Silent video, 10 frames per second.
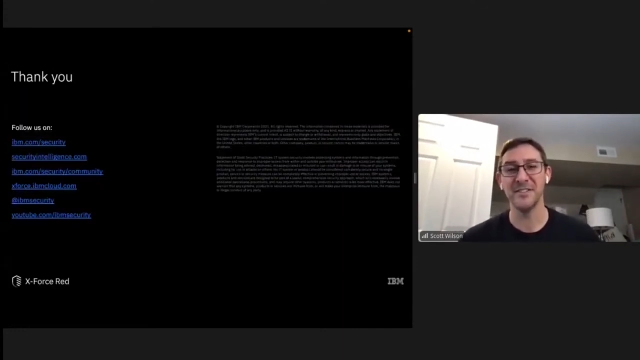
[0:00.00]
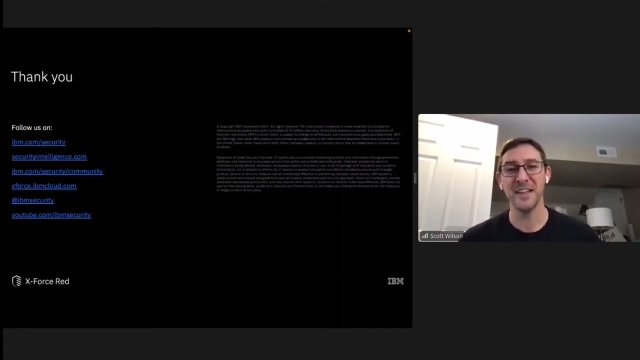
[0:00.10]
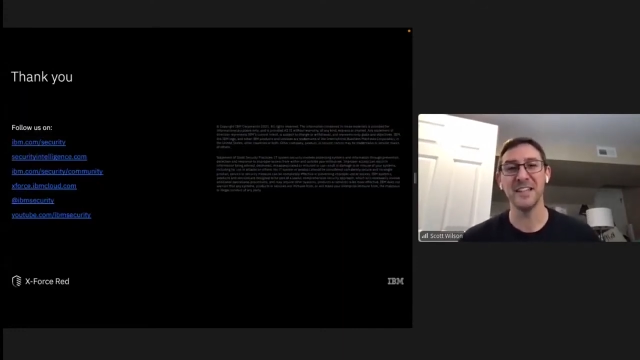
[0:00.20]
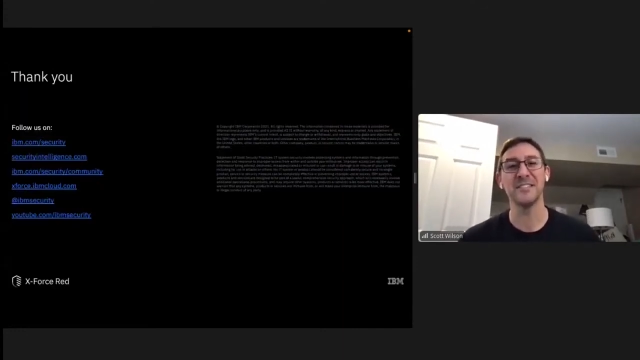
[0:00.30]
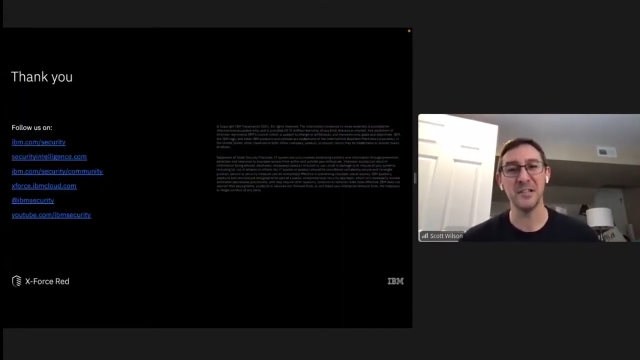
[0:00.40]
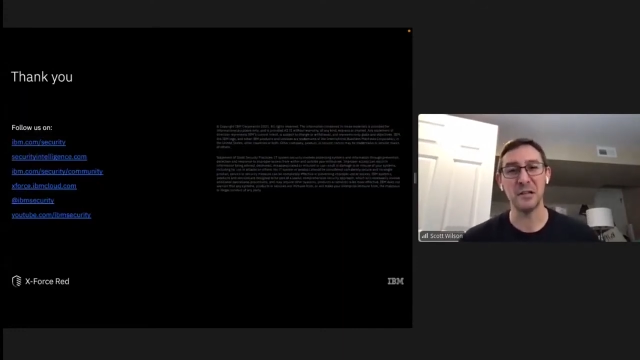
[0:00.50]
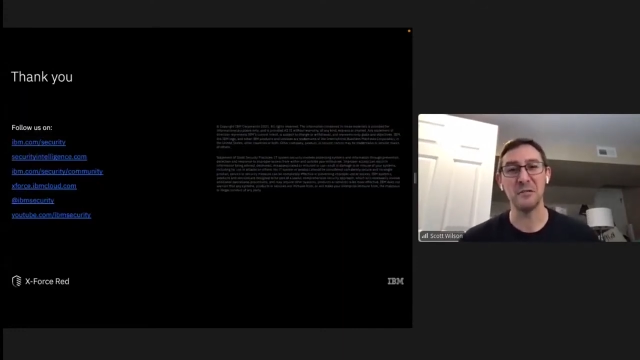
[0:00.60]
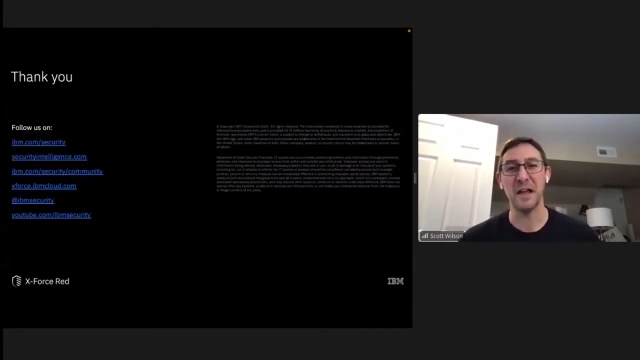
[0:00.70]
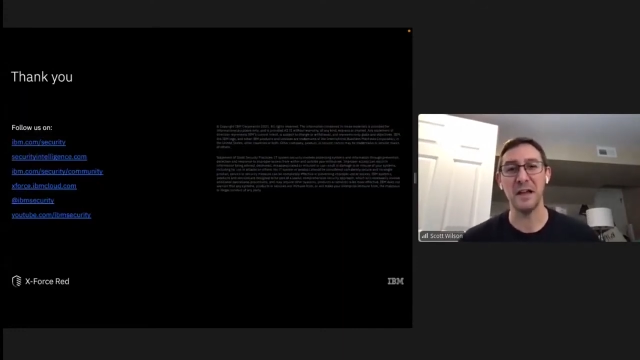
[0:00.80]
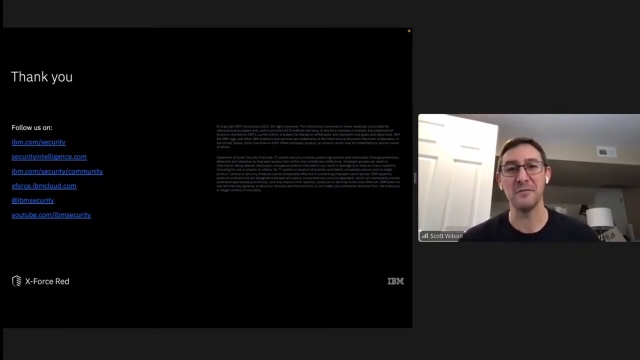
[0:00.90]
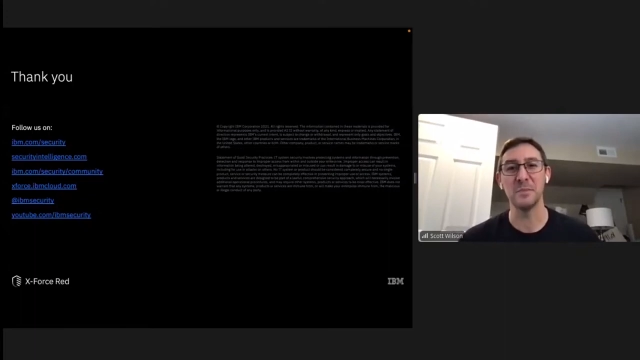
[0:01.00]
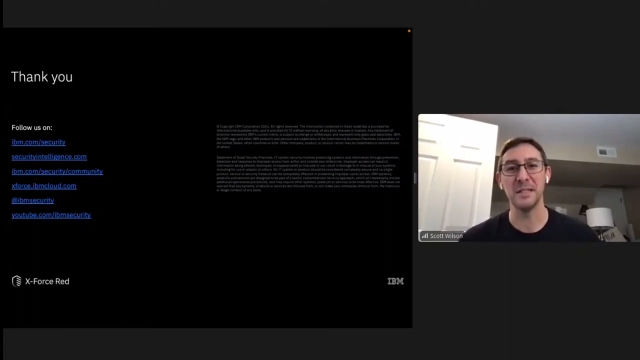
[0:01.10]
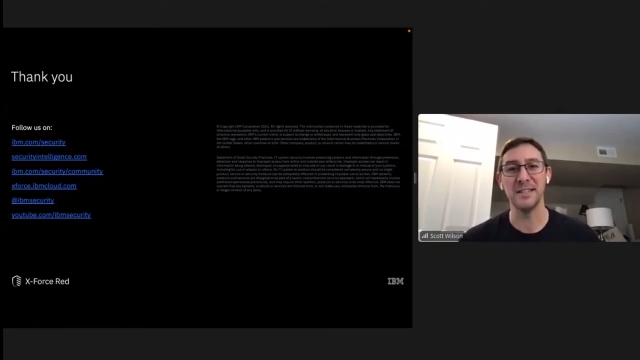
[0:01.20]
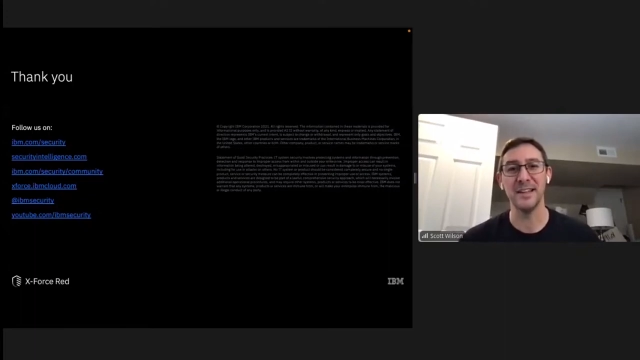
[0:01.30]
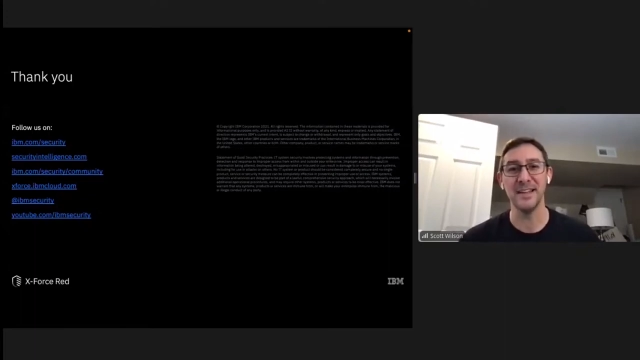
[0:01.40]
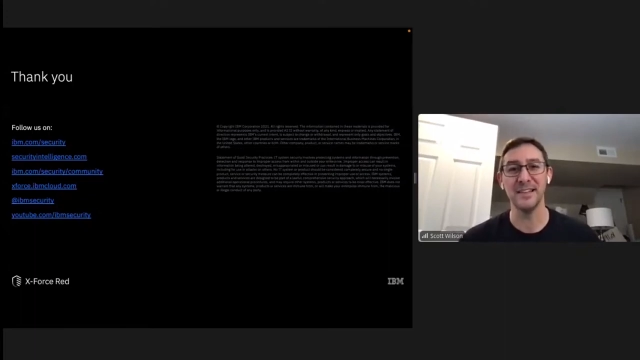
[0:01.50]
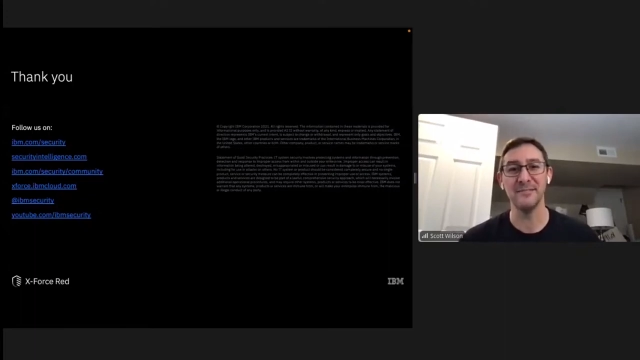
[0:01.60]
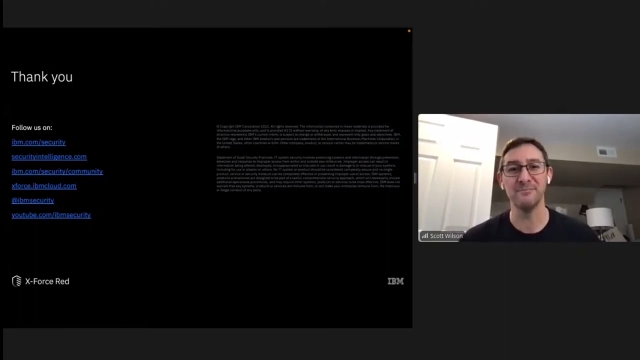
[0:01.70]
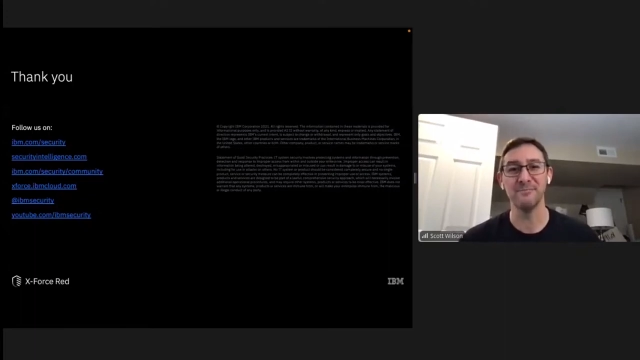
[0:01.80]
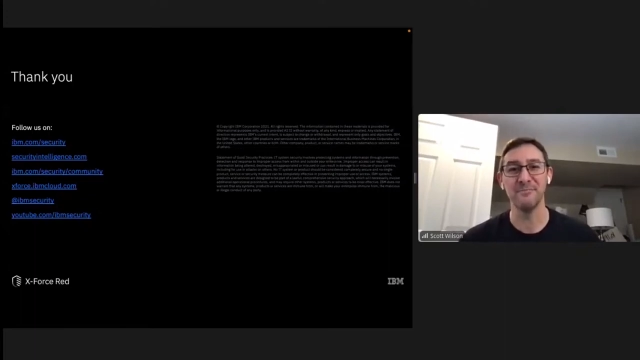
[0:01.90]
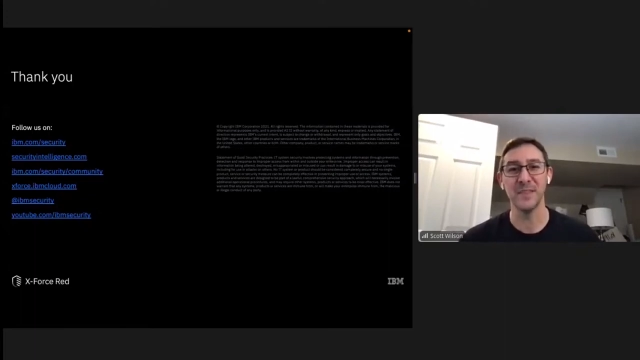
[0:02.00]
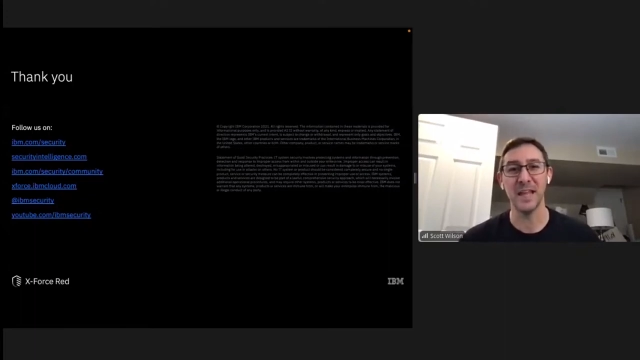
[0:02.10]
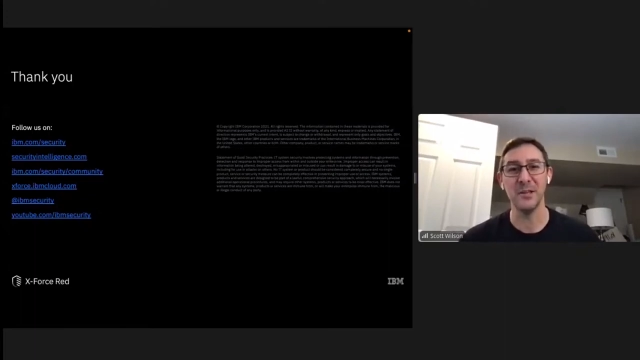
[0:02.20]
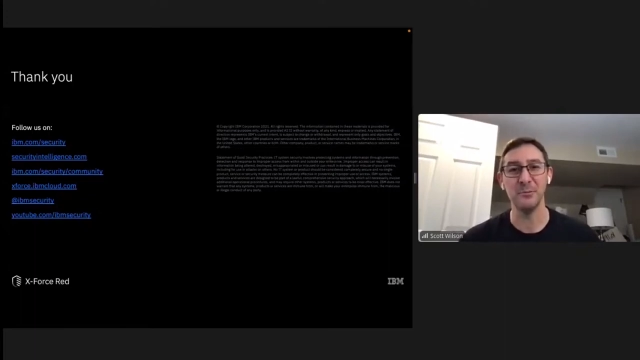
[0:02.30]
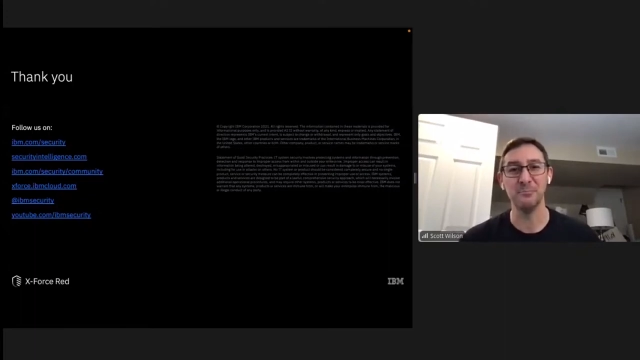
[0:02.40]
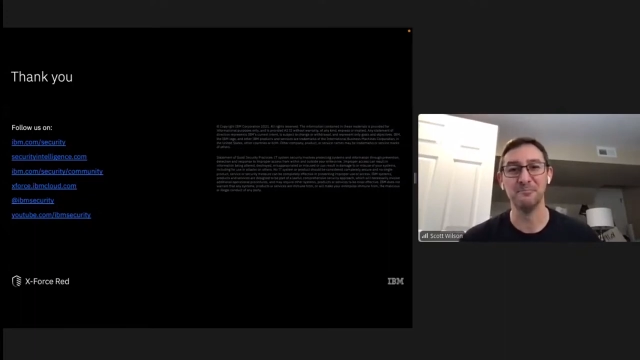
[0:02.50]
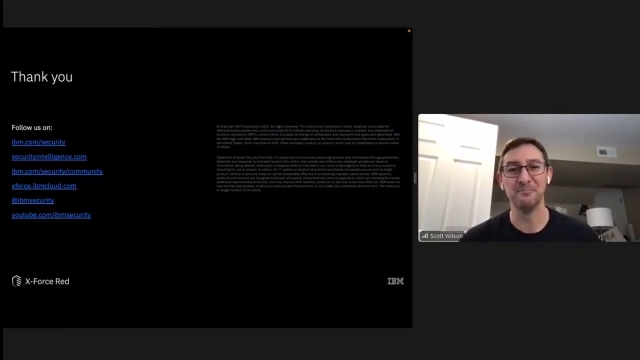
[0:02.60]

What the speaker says: Thanks a ton for having me today. Thank you.